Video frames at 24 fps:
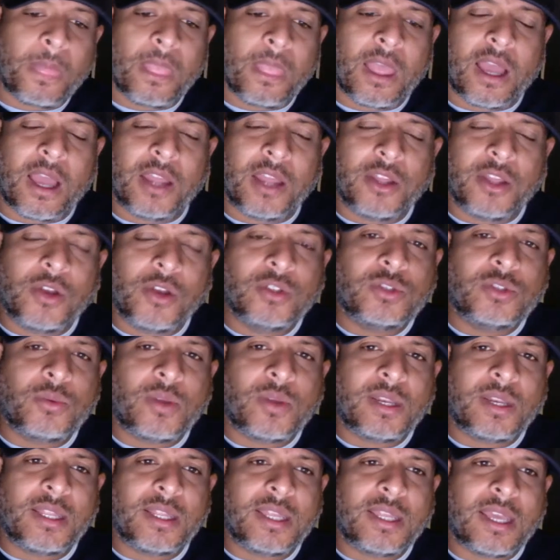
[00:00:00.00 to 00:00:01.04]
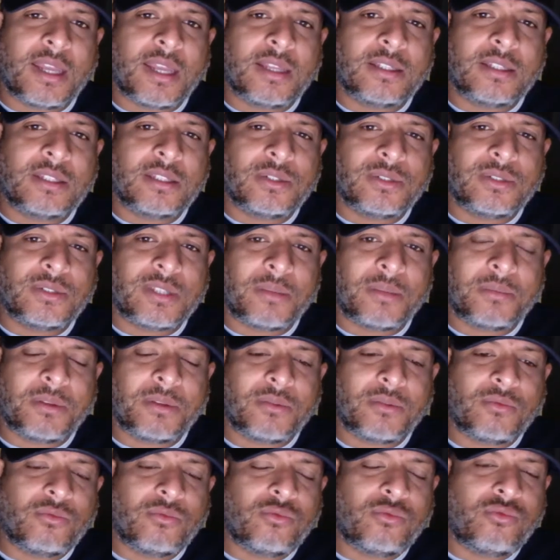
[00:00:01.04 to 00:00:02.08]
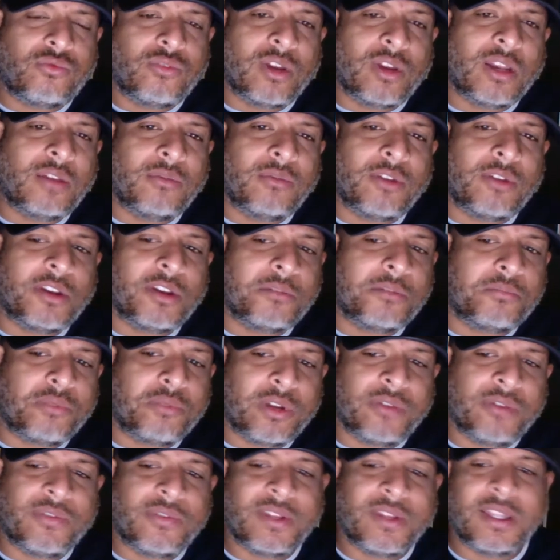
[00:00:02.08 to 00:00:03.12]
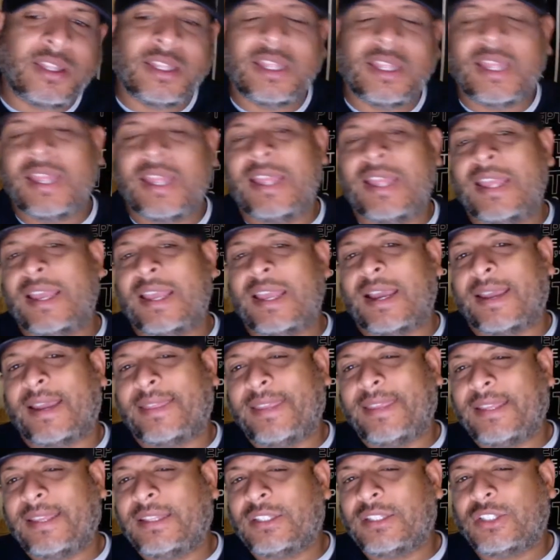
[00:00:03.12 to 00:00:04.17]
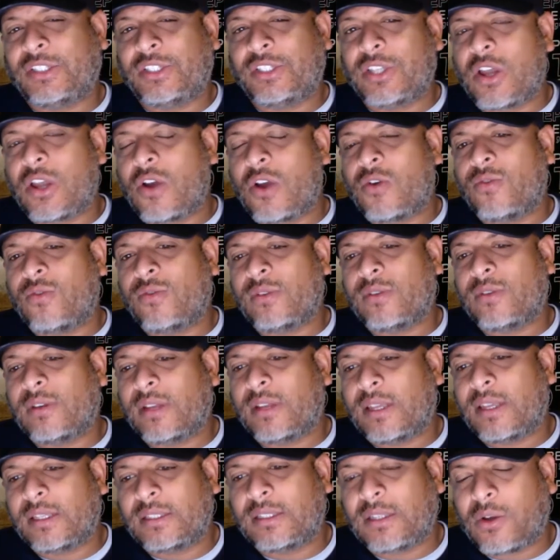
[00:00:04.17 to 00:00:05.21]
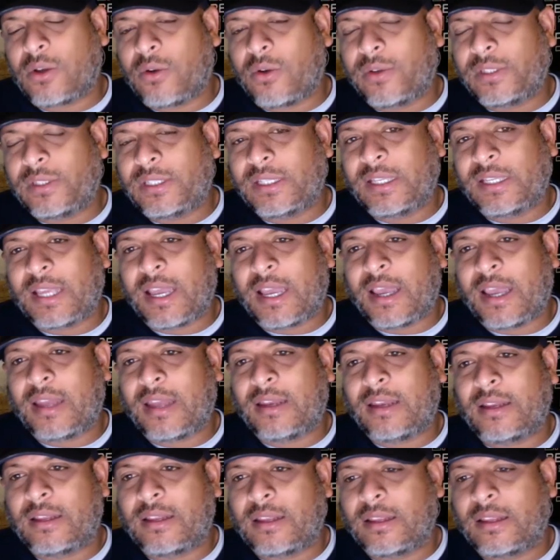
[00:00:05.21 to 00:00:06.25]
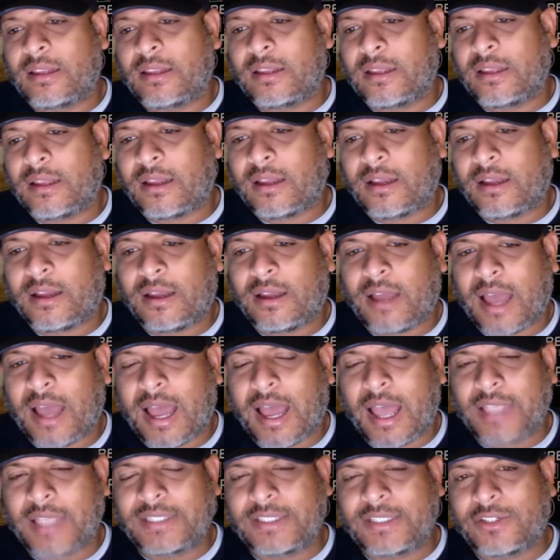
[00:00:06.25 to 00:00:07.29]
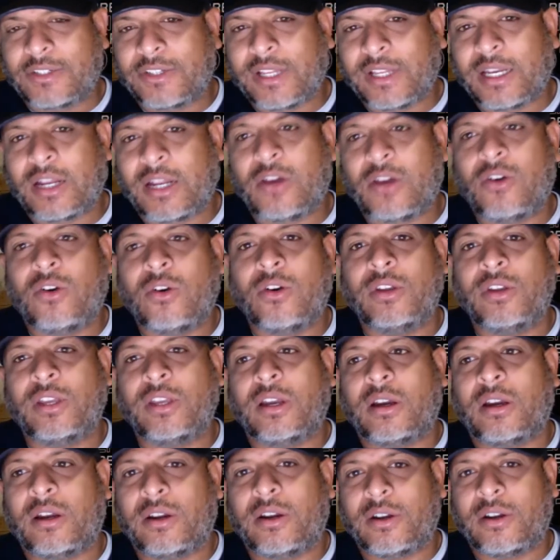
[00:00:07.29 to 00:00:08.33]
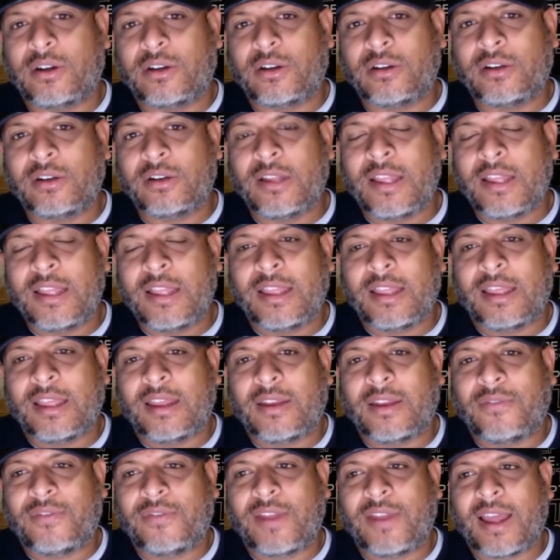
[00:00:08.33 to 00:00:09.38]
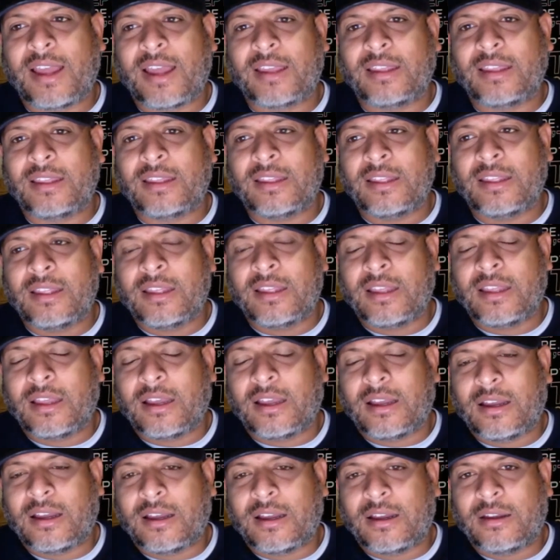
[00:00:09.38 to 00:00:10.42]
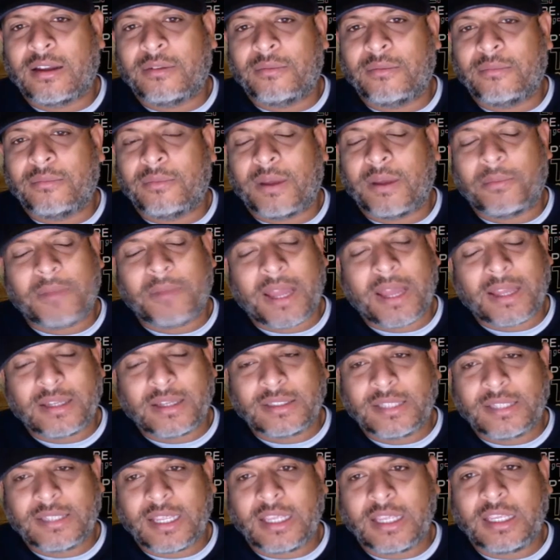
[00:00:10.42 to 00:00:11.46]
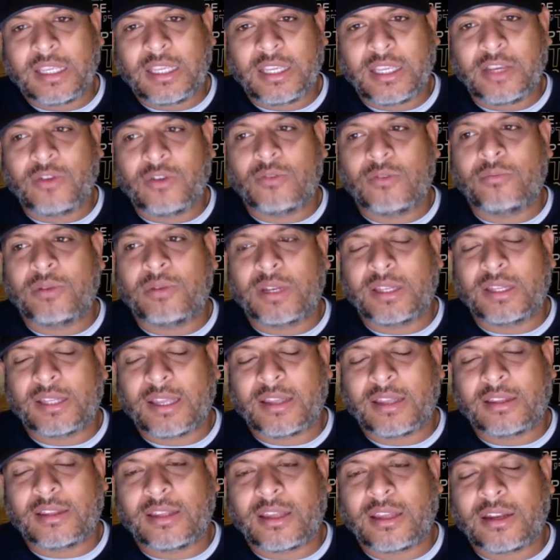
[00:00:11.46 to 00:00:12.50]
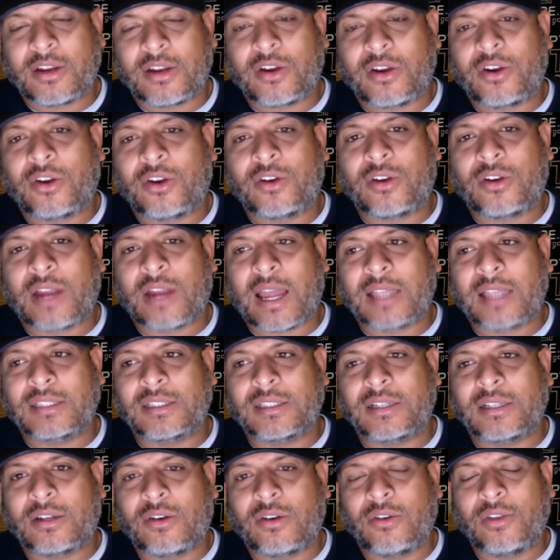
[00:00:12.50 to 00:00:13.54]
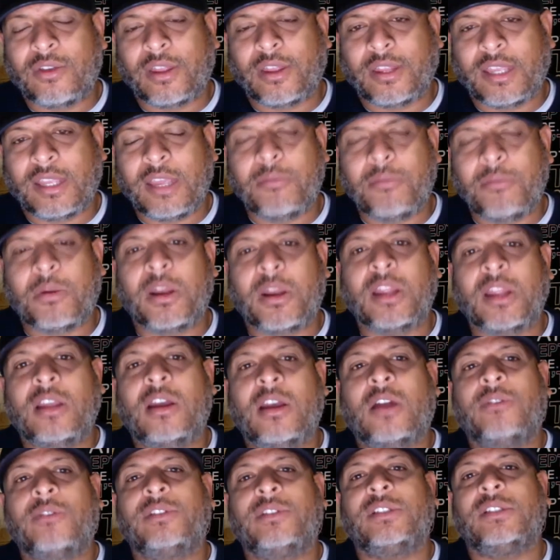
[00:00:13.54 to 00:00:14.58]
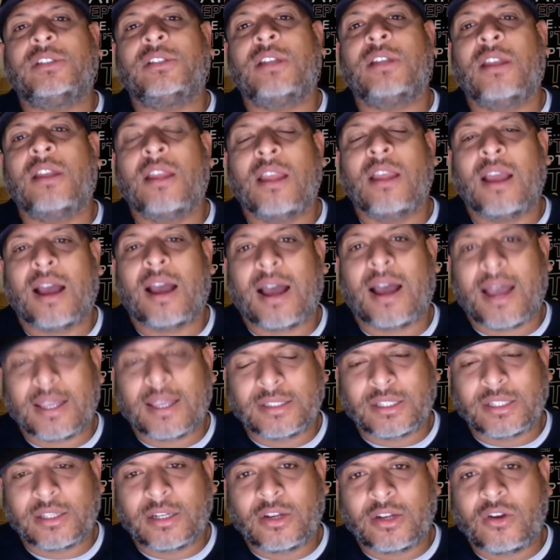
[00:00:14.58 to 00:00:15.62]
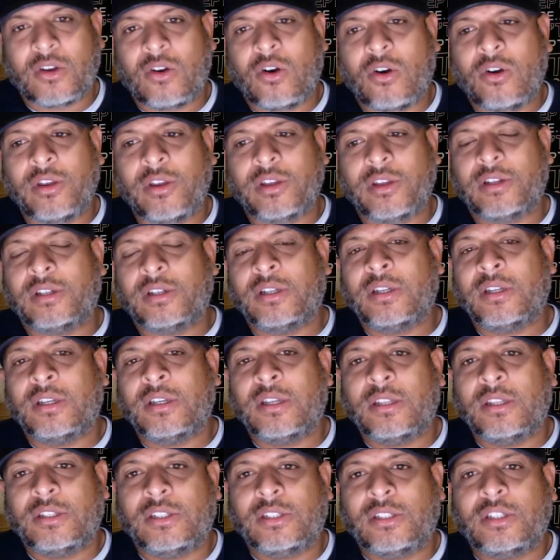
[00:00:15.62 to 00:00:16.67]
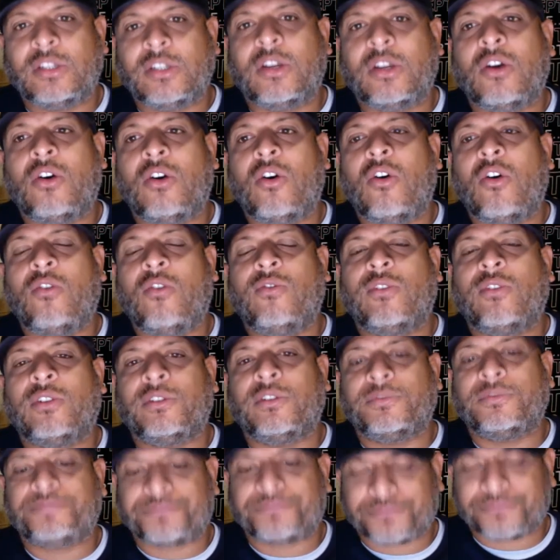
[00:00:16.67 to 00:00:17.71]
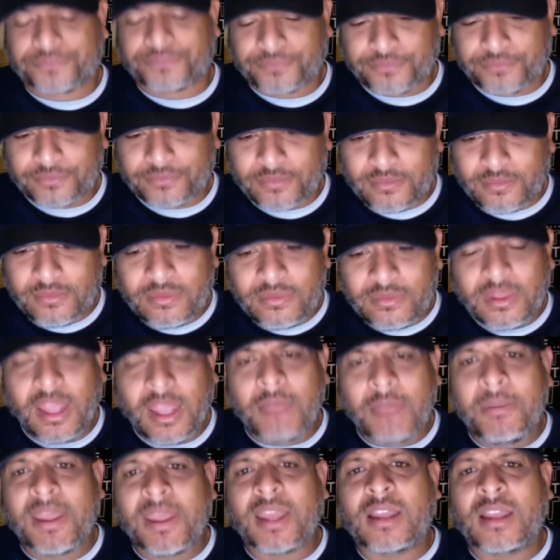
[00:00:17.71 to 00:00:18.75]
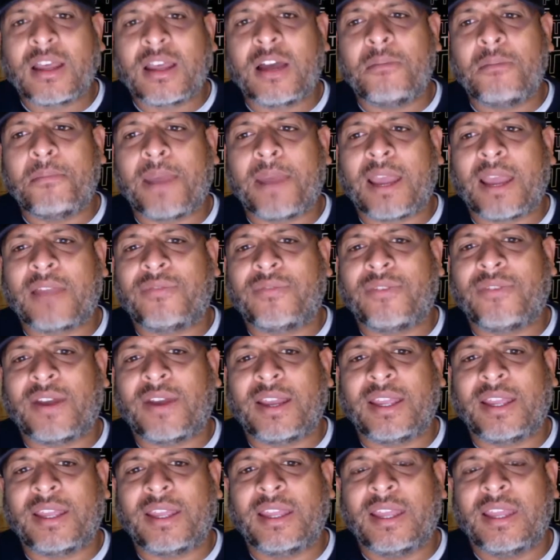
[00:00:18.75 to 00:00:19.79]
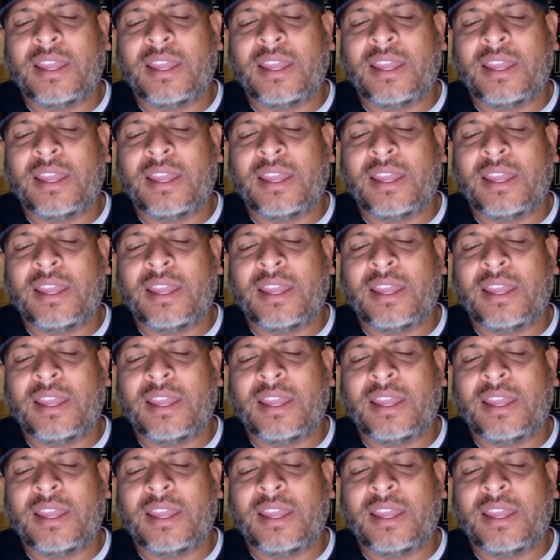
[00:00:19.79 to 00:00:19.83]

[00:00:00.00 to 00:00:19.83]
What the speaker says: I also want to get into something really, really briefly. I think the Zone is going to get Oscar De La Hoya hurt, and if not, I'm not going to say kill, but they're going to hurt Oscar De La Hoya. They keep on encouraging Oscar De La Hoya to go over and make a comeback fight,